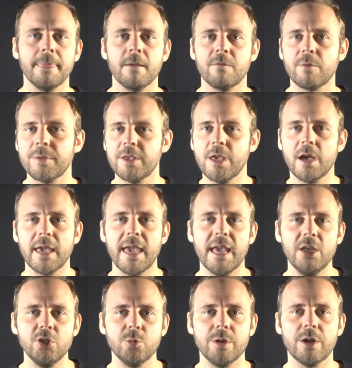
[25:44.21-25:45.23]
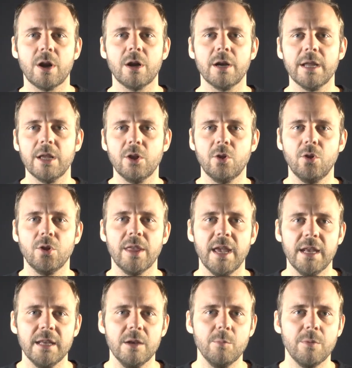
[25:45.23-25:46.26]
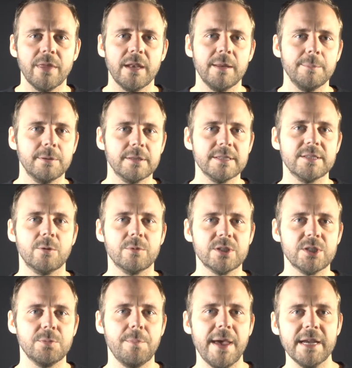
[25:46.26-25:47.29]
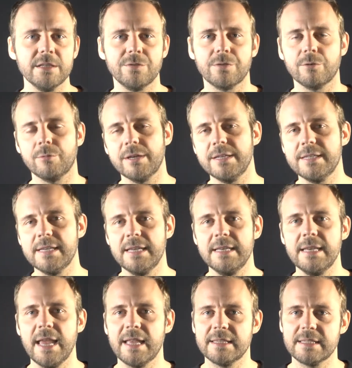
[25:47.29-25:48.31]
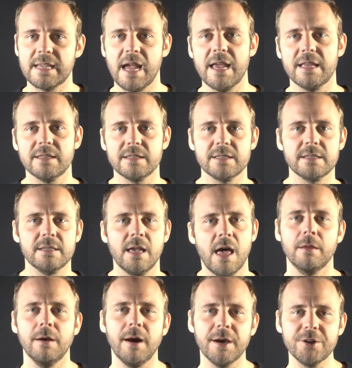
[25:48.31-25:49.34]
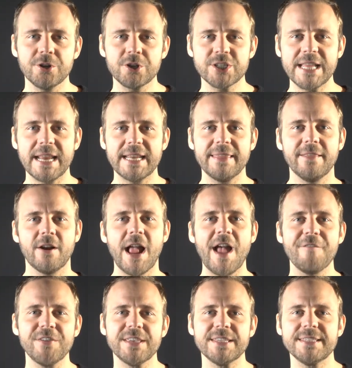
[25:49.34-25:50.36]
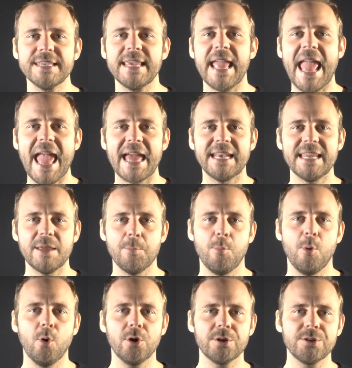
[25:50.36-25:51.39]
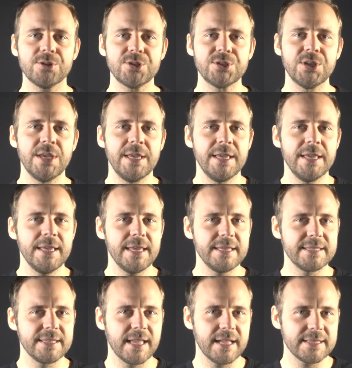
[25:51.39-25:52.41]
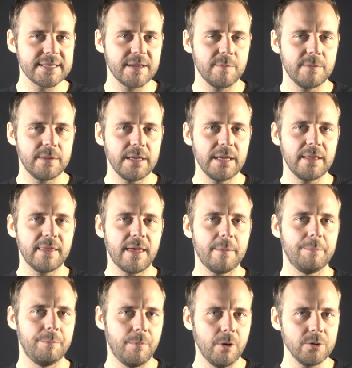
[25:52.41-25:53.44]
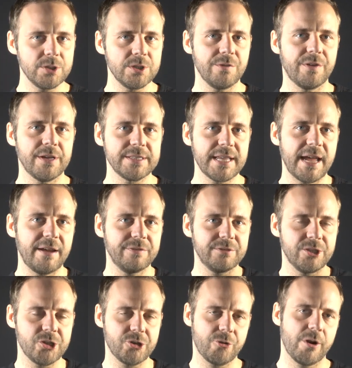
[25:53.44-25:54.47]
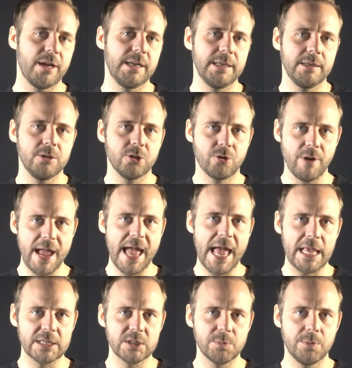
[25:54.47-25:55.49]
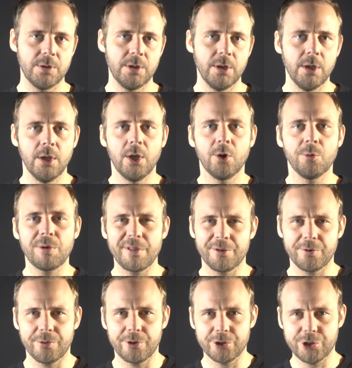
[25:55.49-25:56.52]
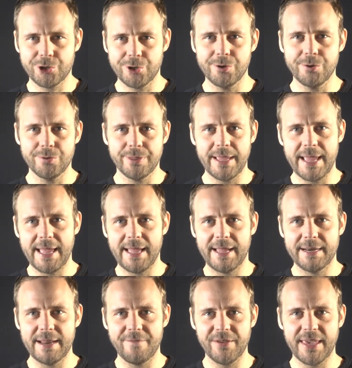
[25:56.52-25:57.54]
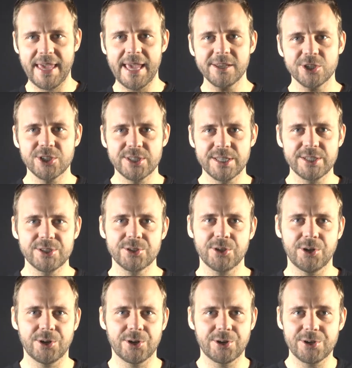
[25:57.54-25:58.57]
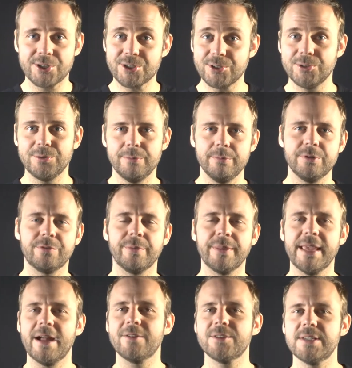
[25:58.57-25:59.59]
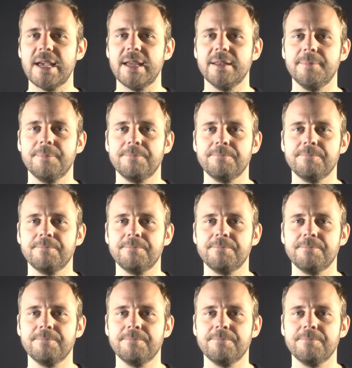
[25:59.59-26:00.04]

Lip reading: From a young age, we are inculcated with an implicit respect for reason and science. Understanding their efficacy and importance is not something that most of us have to strain to grasp. Rather, their truth and efficaciousness are assumed from the outset.